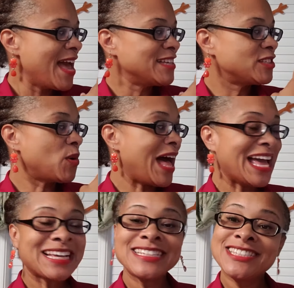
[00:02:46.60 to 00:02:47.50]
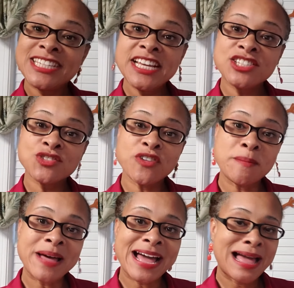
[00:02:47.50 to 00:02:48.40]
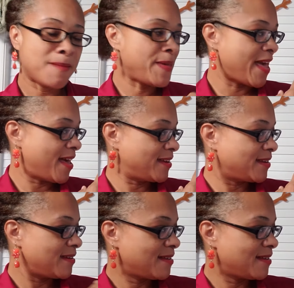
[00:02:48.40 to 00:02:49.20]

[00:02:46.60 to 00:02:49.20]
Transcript: So I can teach from my iPad.